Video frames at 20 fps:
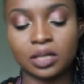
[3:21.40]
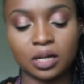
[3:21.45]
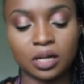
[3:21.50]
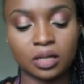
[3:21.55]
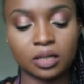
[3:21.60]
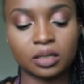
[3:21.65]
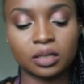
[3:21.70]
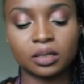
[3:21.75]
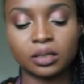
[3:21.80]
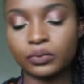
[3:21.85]

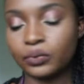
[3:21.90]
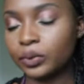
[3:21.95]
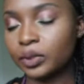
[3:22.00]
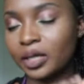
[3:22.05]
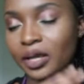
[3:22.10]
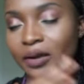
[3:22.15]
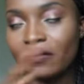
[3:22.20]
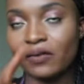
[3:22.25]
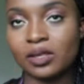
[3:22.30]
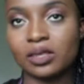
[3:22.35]
done
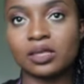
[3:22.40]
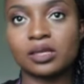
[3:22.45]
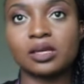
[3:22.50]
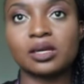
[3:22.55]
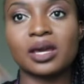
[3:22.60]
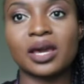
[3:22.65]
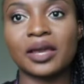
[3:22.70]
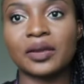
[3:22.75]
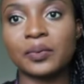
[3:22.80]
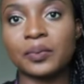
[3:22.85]
with
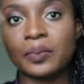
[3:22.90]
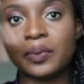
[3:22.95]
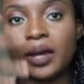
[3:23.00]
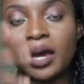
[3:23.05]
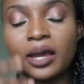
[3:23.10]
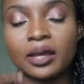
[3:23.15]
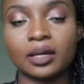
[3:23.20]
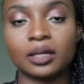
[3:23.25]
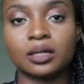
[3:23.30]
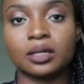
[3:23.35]
everything I
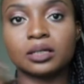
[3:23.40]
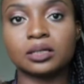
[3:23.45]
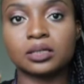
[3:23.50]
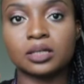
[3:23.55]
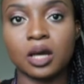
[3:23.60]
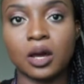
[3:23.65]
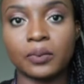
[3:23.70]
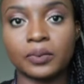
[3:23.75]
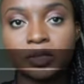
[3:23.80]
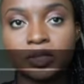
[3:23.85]
applied it on
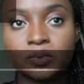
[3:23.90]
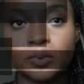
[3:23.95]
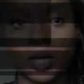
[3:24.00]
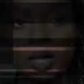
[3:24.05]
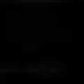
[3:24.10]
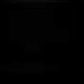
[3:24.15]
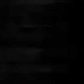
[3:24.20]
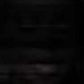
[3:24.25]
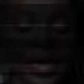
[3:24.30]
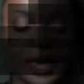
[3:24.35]
top as
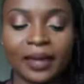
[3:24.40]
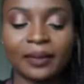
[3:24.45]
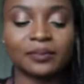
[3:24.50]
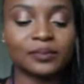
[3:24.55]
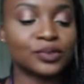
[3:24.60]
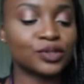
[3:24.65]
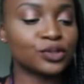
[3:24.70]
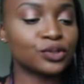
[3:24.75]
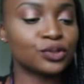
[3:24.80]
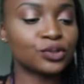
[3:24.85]
well
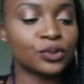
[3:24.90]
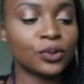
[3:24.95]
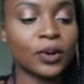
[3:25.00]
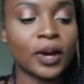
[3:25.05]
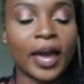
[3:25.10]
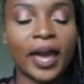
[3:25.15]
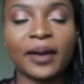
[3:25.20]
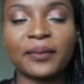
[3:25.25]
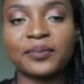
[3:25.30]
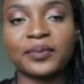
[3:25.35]
I'm so
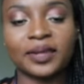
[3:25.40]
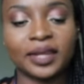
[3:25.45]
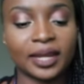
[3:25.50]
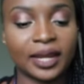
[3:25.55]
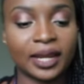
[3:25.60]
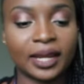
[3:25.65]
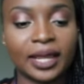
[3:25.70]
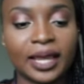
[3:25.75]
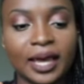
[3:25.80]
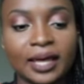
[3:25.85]
happy
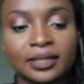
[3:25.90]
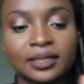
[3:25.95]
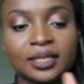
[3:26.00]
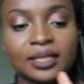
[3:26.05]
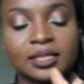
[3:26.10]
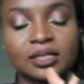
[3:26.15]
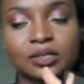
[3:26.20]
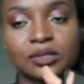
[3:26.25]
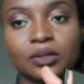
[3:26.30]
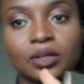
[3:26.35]
that I got
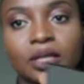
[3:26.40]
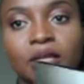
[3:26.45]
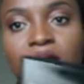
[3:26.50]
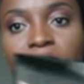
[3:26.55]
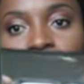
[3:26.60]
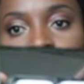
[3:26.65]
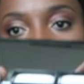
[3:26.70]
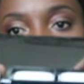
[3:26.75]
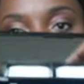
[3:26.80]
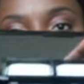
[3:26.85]
this so it
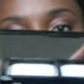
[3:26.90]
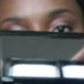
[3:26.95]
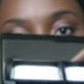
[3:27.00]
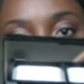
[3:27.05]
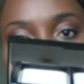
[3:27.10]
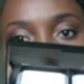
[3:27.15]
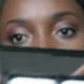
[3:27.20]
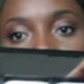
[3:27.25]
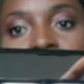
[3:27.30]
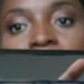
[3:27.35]
comes like
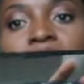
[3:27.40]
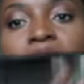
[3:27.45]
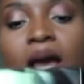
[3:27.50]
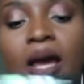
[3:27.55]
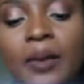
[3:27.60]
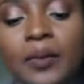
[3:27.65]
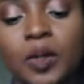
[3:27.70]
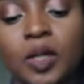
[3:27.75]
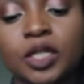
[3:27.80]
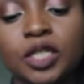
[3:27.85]
this
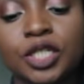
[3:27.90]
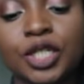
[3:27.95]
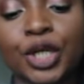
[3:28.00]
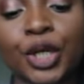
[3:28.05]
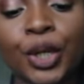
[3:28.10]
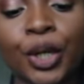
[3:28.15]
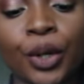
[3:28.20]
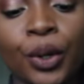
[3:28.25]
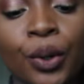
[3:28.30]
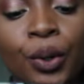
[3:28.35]
I'm not
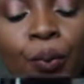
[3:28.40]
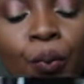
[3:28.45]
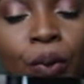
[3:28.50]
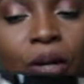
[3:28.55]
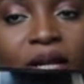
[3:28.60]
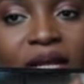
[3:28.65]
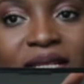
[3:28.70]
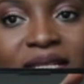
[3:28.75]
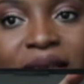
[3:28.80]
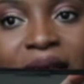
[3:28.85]
sure
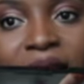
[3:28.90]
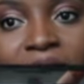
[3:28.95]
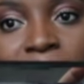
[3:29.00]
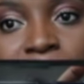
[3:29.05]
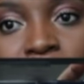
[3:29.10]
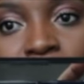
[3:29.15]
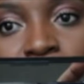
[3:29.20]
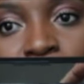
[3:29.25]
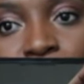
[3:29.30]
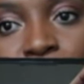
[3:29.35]
when exactly
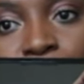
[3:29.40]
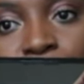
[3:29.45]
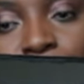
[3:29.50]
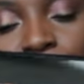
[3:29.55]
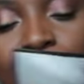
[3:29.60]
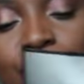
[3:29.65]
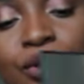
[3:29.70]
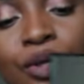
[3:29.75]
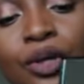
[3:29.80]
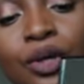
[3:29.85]
I'm gonna
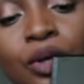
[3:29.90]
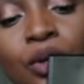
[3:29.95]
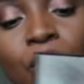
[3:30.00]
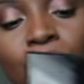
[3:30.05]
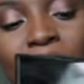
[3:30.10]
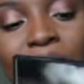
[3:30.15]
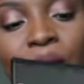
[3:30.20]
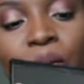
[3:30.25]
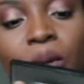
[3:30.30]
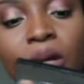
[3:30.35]
use the
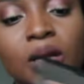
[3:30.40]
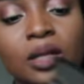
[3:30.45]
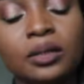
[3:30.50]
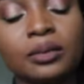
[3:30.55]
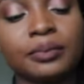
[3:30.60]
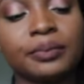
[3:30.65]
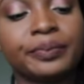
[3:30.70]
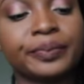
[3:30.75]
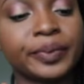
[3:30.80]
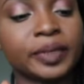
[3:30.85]
glowy
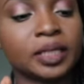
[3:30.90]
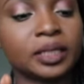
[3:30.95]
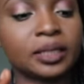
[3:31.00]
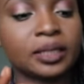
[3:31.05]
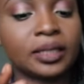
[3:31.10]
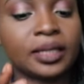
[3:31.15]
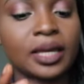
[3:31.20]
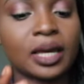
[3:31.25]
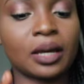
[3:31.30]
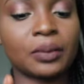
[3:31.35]
one but
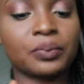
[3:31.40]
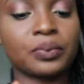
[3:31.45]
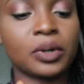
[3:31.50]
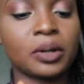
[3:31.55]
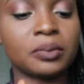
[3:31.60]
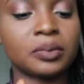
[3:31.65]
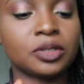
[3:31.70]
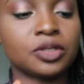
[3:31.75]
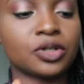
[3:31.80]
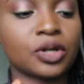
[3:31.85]
yeah
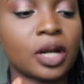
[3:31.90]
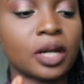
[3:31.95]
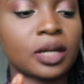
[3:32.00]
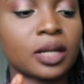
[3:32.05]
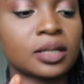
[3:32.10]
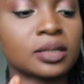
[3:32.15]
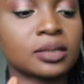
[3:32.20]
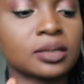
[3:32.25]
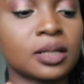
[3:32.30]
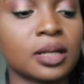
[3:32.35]
probably try
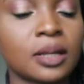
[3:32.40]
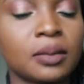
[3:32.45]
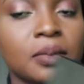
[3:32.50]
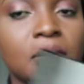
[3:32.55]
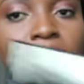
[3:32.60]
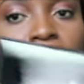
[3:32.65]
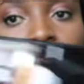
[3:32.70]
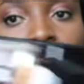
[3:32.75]
next time